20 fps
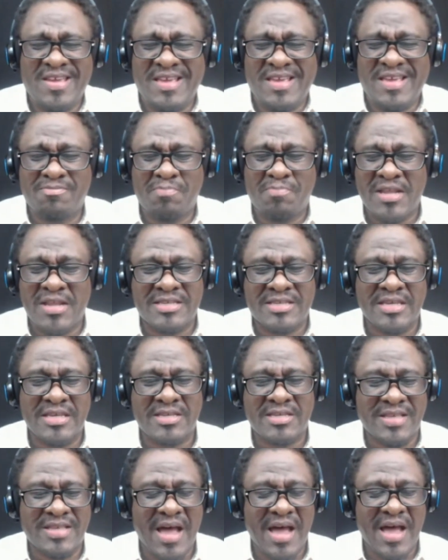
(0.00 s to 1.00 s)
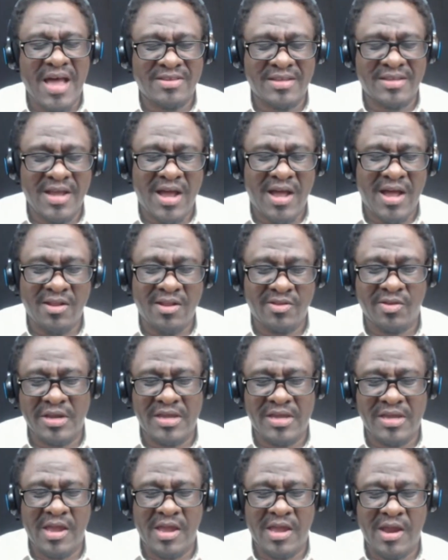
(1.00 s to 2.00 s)
he spent $6,000
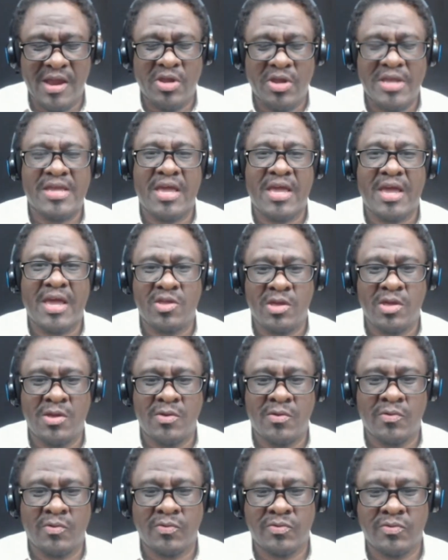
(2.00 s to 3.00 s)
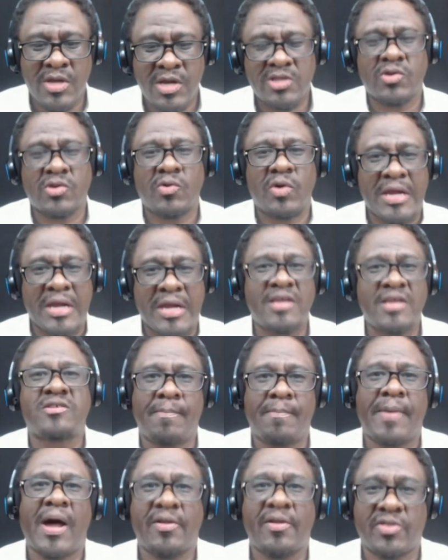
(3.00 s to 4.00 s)
on a camera he can't use. So it is
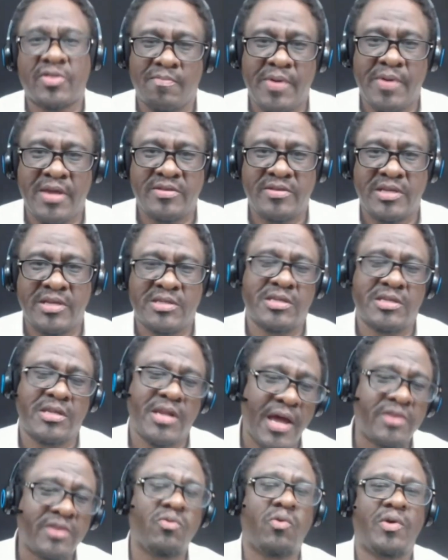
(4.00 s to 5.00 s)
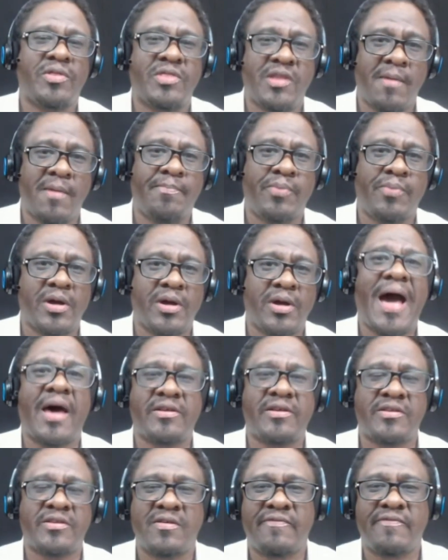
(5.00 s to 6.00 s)
about the basics, and that's what that book,
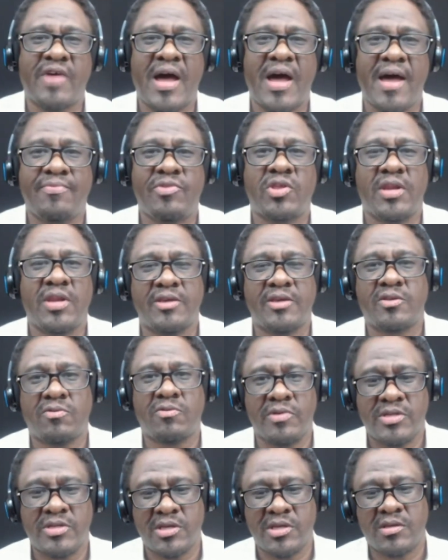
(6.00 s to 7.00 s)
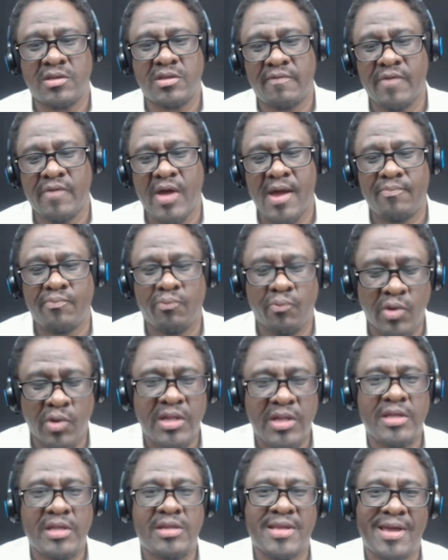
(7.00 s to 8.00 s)
How to Survive the Next 365,
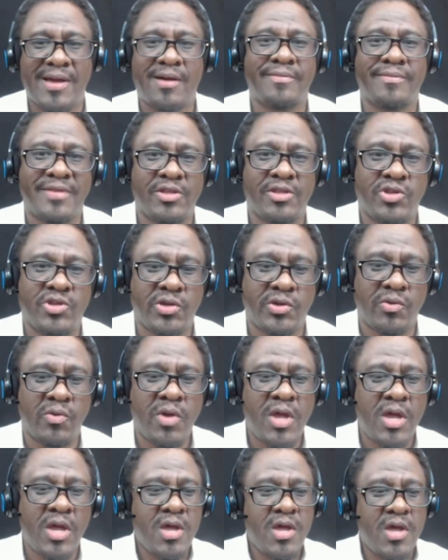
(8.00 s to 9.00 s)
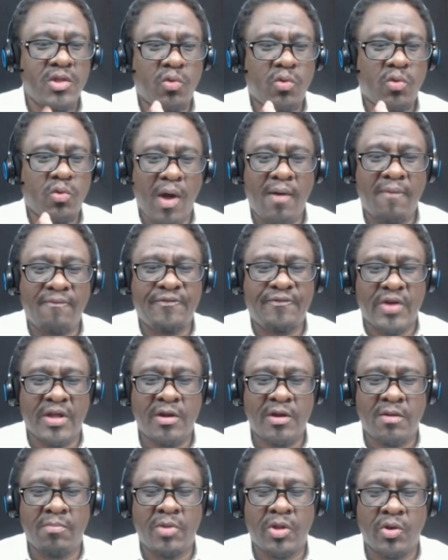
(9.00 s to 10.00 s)
really delves into. 12
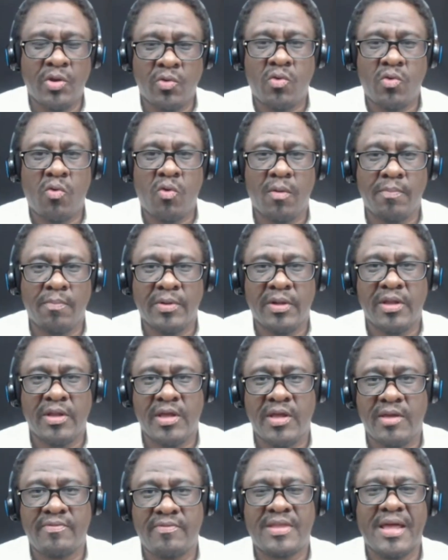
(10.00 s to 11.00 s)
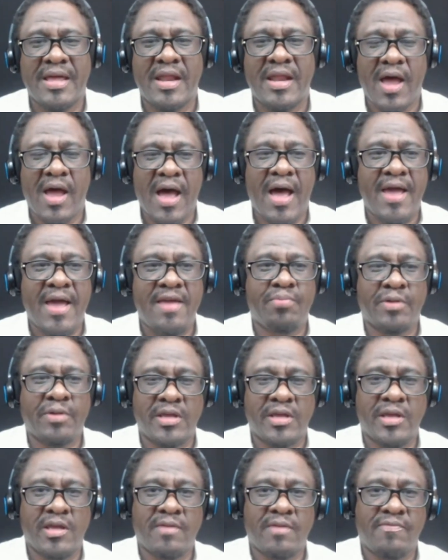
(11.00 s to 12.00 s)
fundamental core beliefs that I
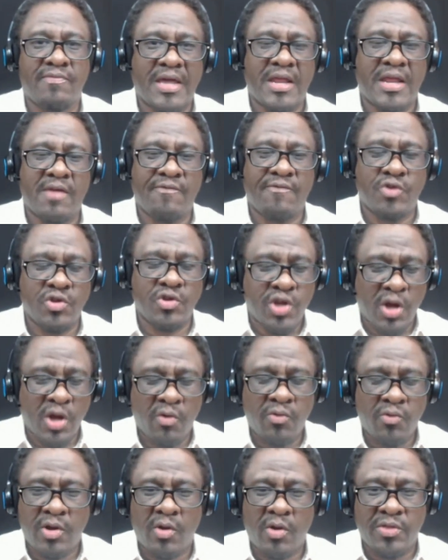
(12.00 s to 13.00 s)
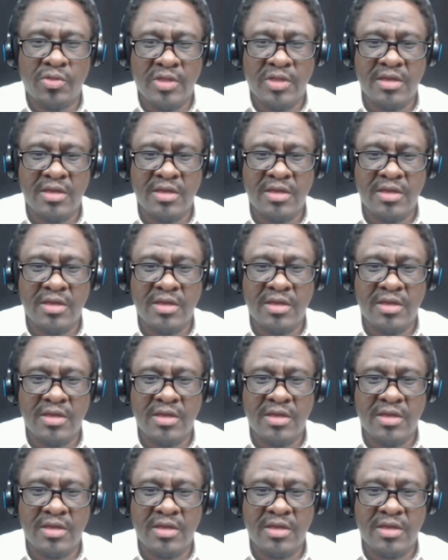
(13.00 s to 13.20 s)
believe that if you don't know